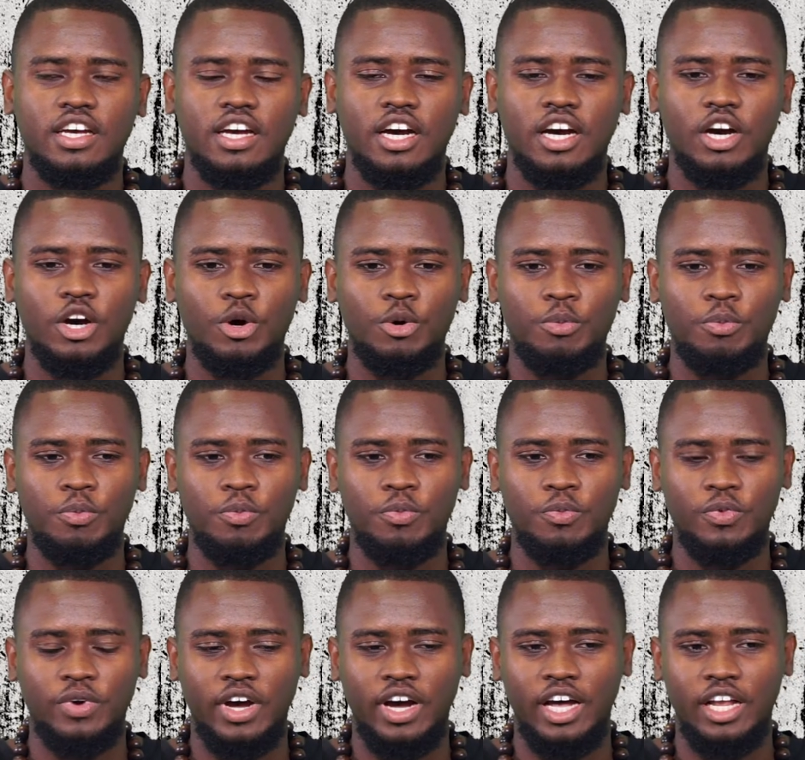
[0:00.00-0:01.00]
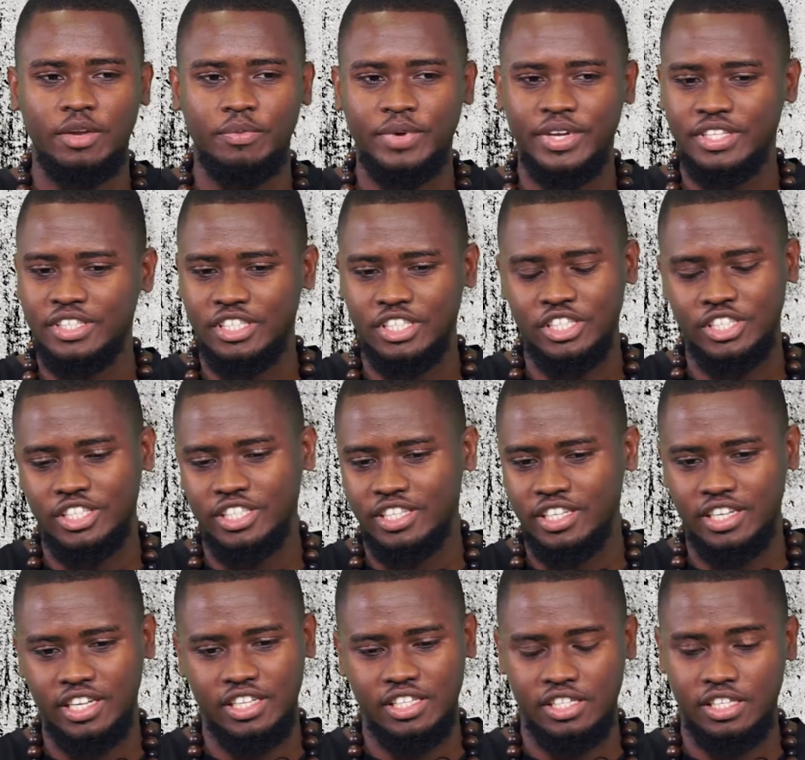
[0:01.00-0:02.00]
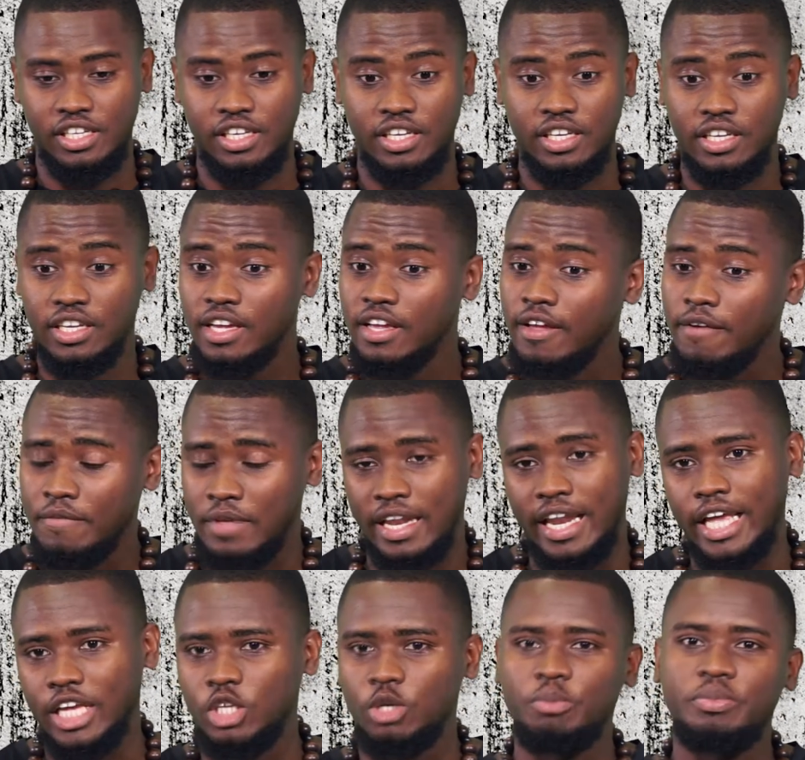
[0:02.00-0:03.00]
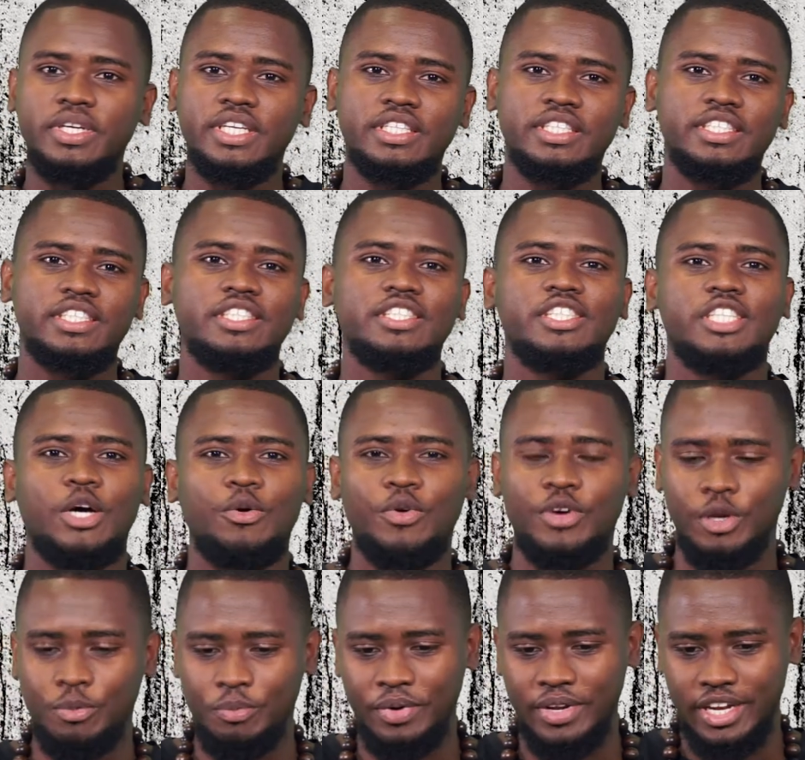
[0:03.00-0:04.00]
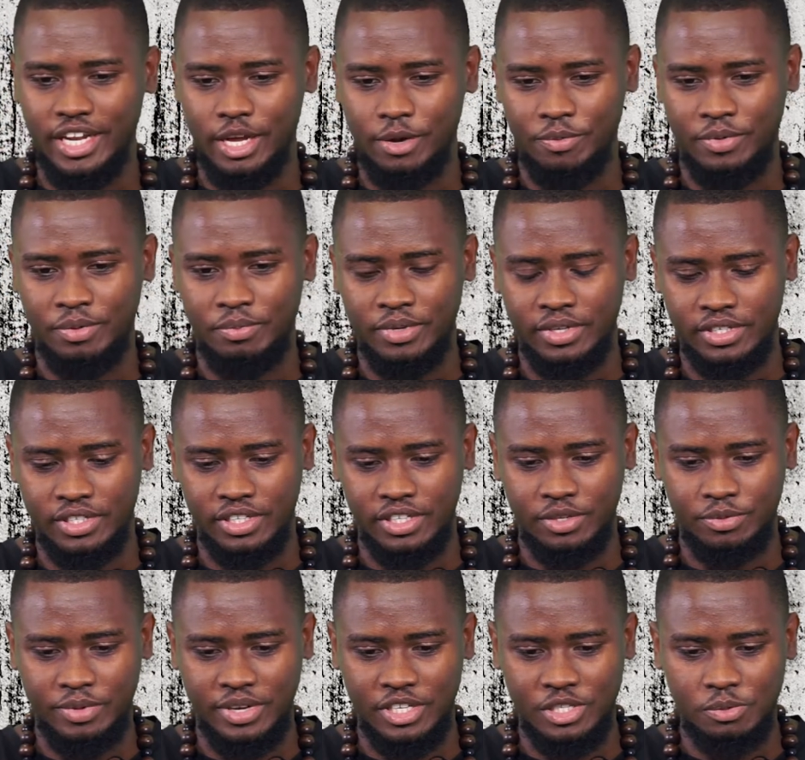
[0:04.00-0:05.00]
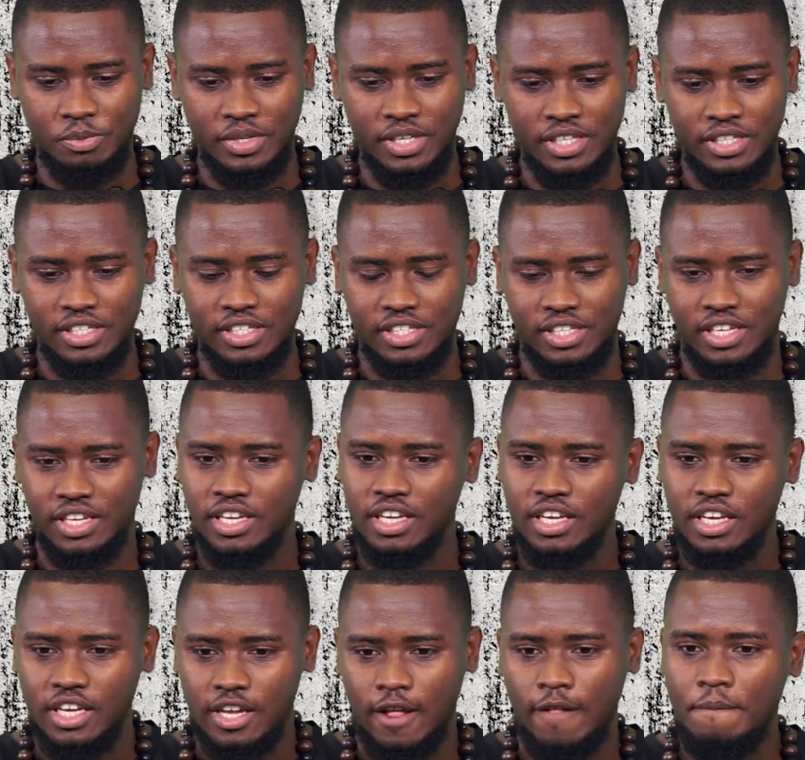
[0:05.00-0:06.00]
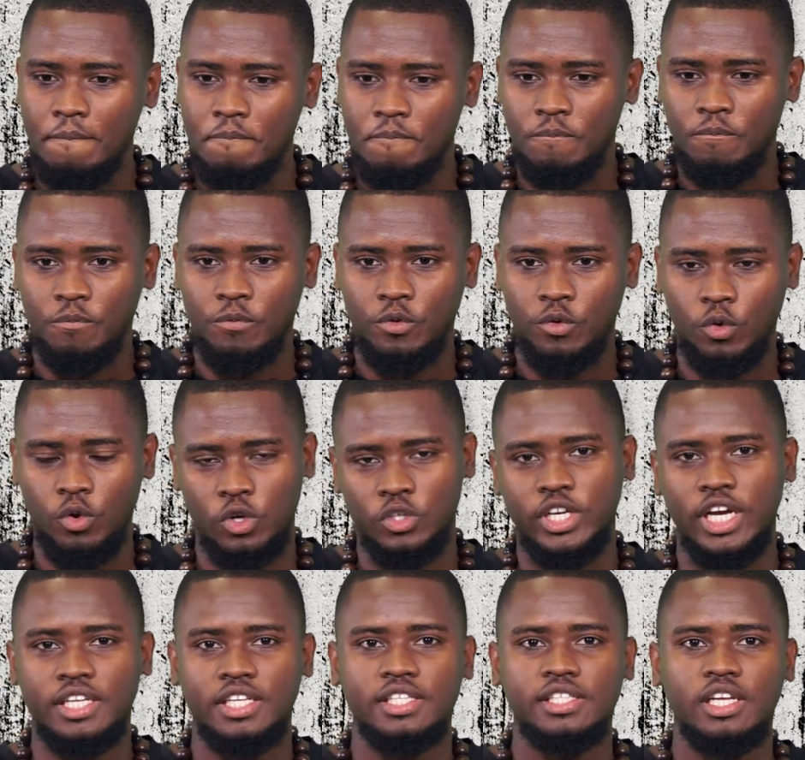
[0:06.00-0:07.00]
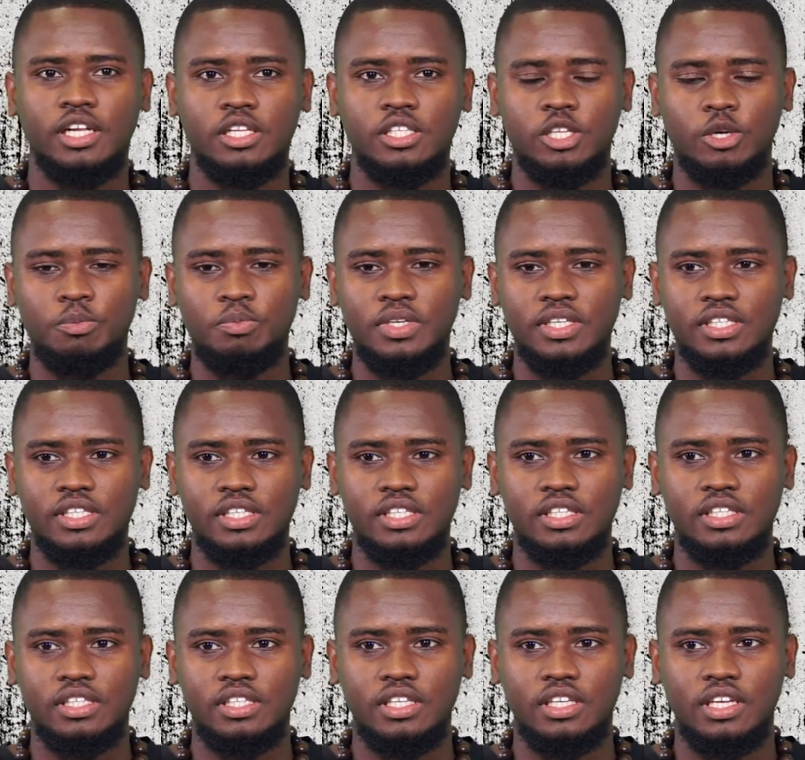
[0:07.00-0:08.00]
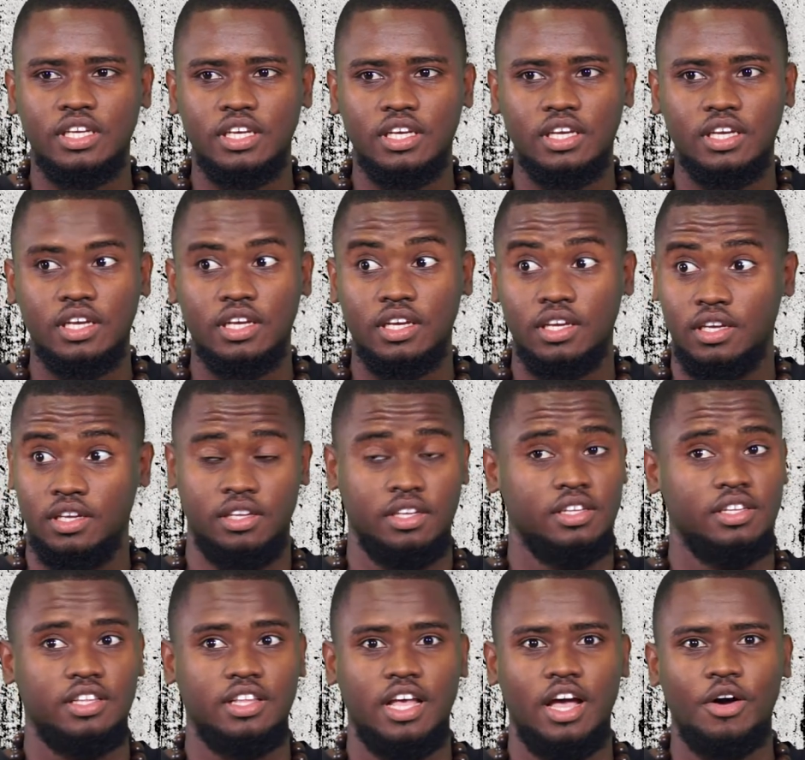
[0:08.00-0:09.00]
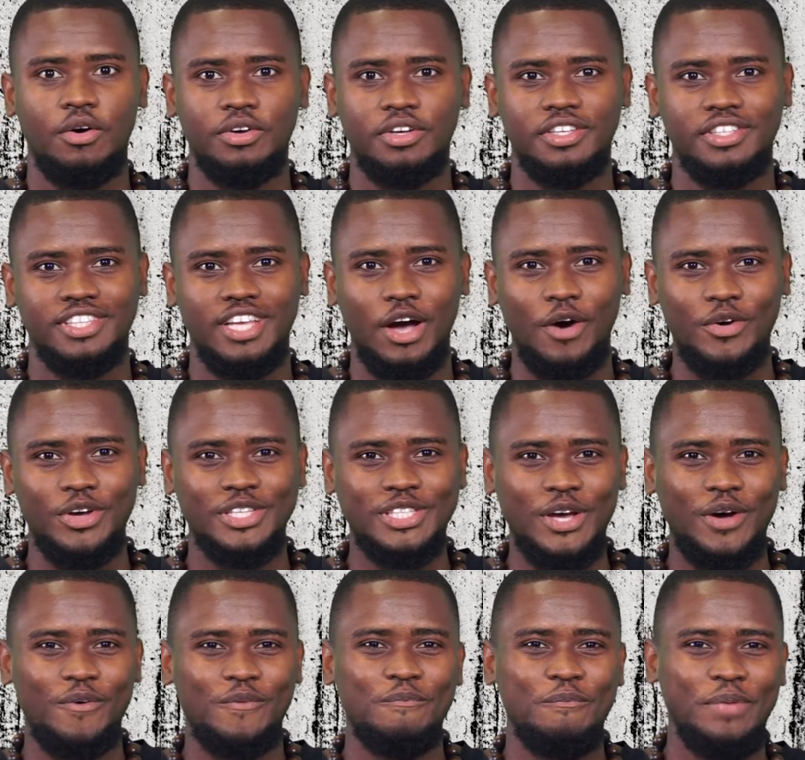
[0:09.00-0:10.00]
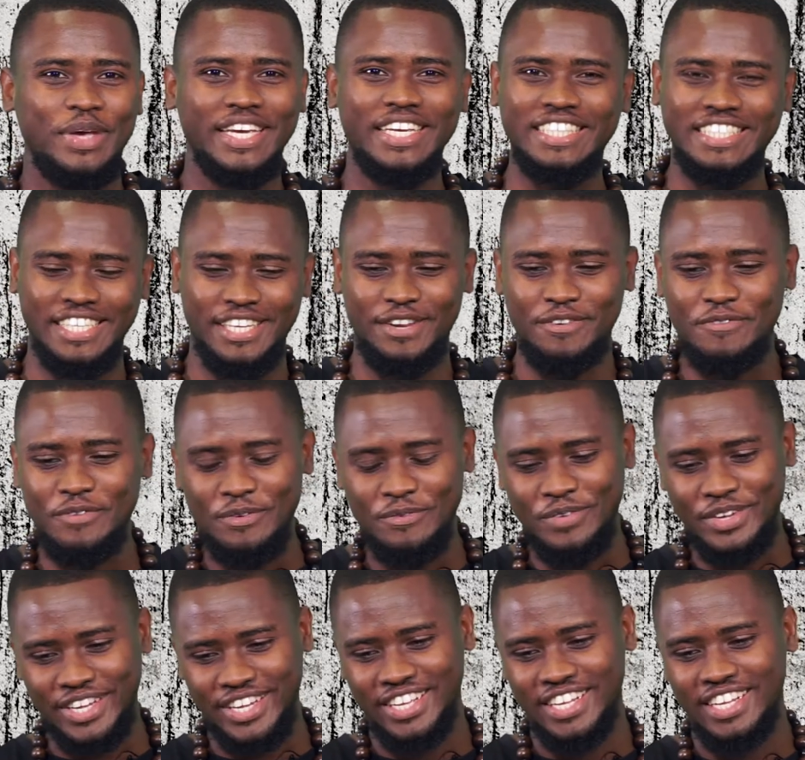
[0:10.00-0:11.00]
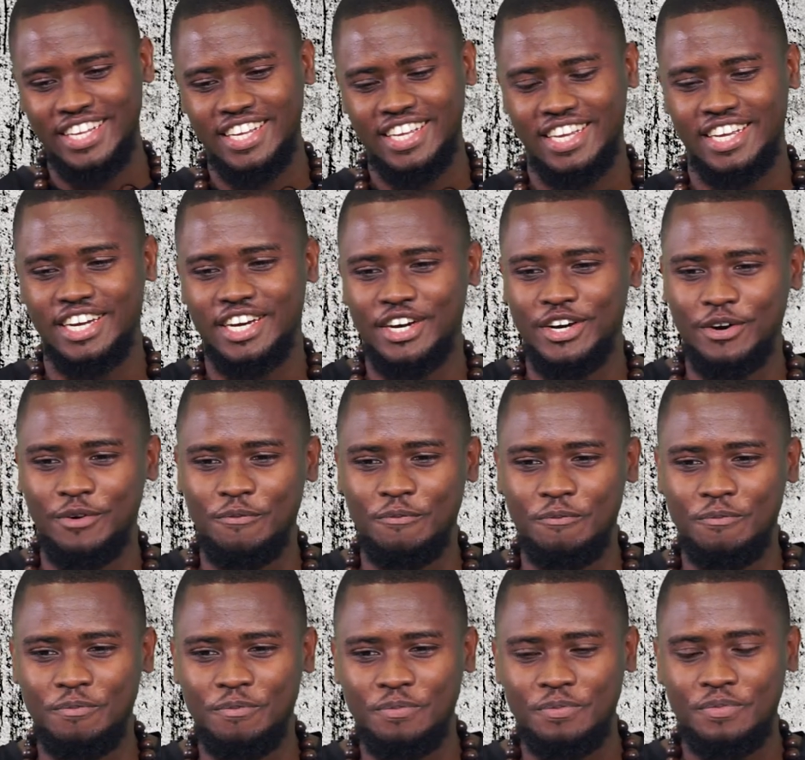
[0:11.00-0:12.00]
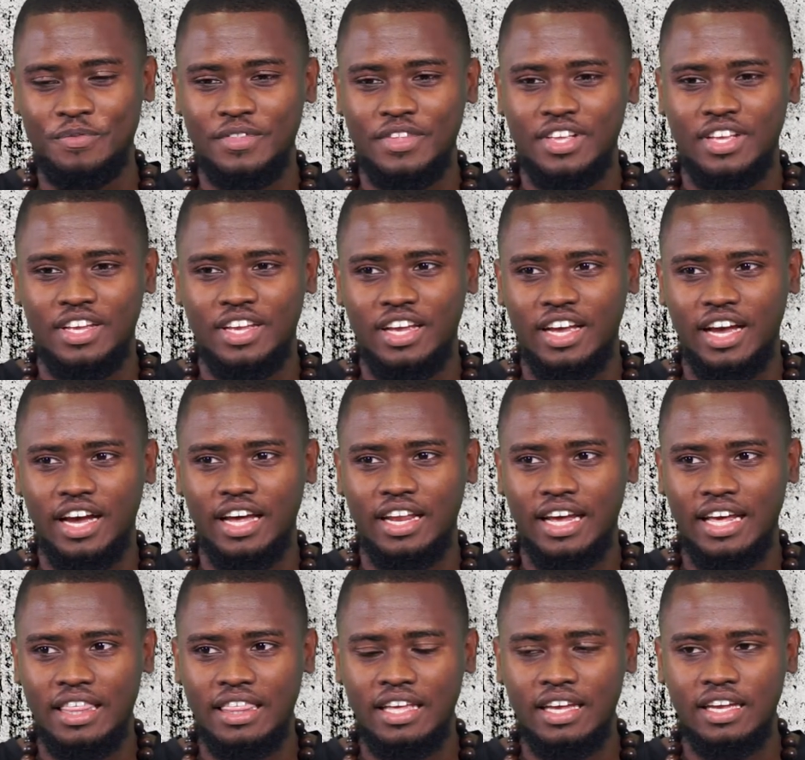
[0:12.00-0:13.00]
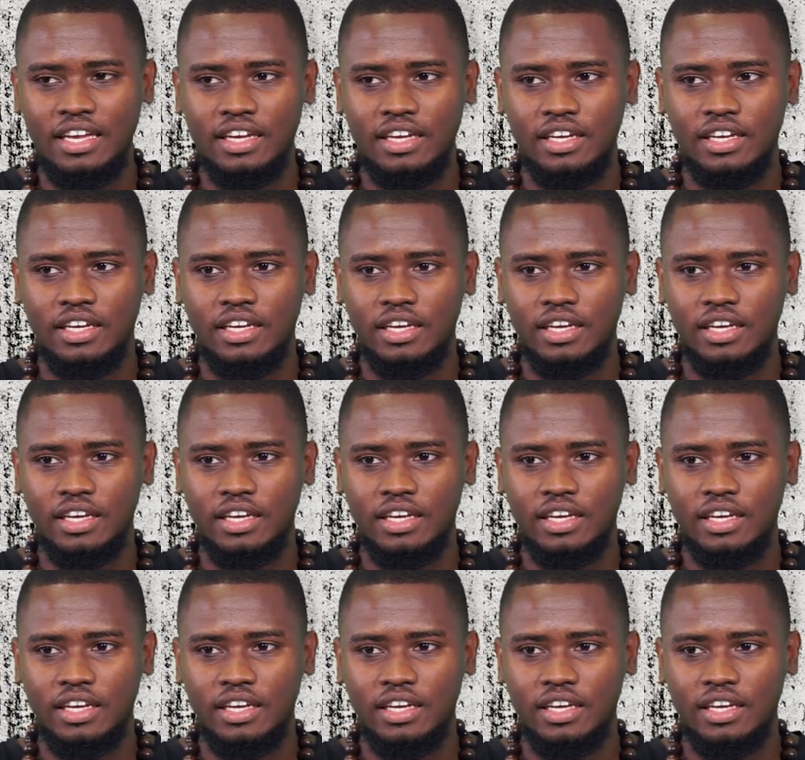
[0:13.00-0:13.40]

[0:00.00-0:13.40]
Al message and I'll say, I like your paintings. I want to put them in my space. I'm going to try to sell some pieces. That was a big deal for me. And I think